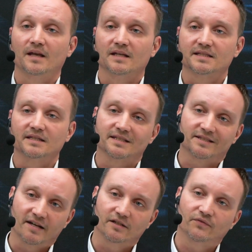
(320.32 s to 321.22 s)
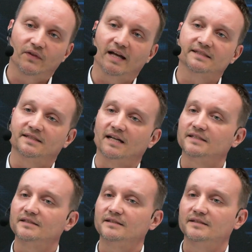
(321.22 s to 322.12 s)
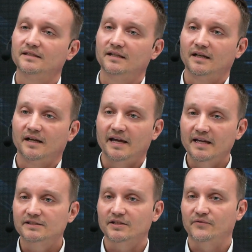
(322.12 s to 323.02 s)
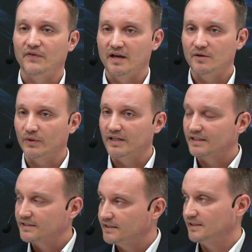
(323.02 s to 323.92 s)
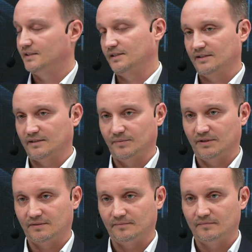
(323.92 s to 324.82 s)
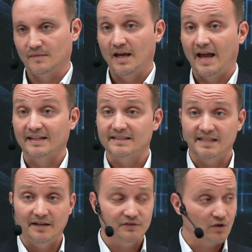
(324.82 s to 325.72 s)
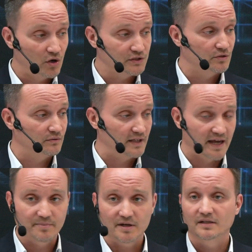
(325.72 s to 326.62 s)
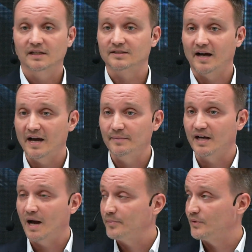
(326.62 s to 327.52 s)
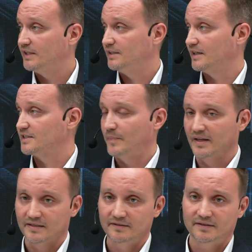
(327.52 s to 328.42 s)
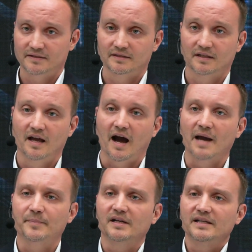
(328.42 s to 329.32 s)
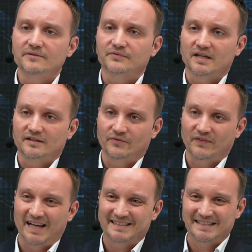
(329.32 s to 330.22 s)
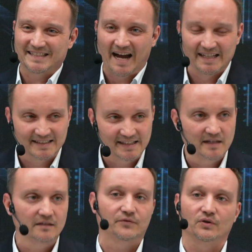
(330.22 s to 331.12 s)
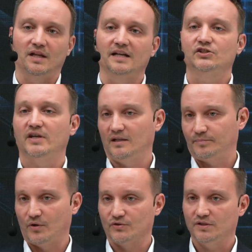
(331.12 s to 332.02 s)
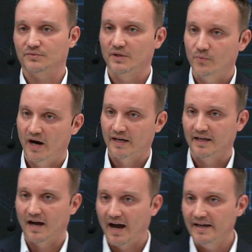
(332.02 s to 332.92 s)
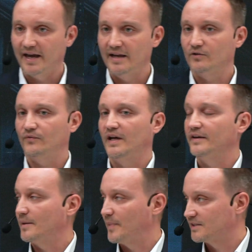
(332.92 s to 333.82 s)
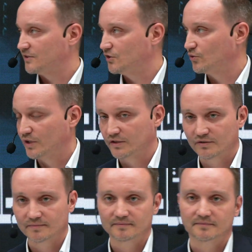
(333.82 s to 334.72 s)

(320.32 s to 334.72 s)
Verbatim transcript: Since TENER Flex doesn't interfere with the existing systems and saves cost on labor, time, and operating expenses, I believe TENER Flex is ideal for large-scale projects requiring high end-of-life capacity storage.